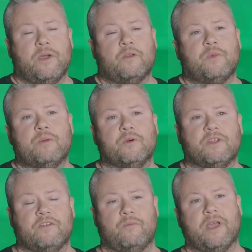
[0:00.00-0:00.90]
the amount of people
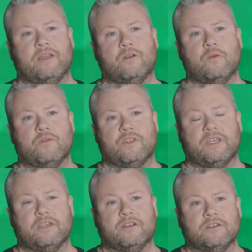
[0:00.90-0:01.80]
that I've met over the
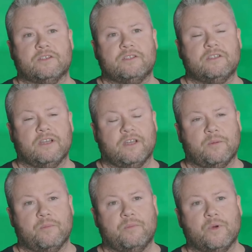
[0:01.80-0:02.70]
years,
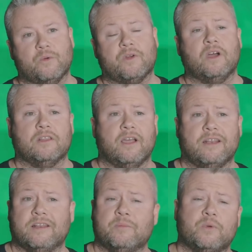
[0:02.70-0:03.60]
um, both
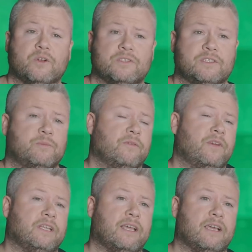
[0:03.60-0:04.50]
online and in person, has been
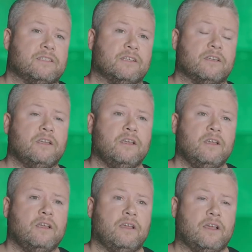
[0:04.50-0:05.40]
fantastic.
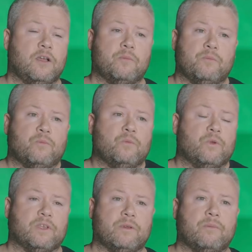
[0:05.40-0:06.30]
Um,
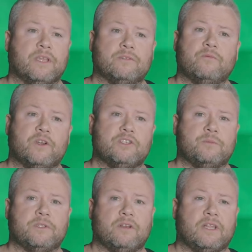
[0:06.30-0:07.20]
really made some
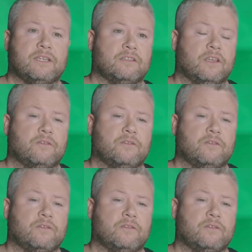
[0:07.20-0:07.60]
friendships that'll last a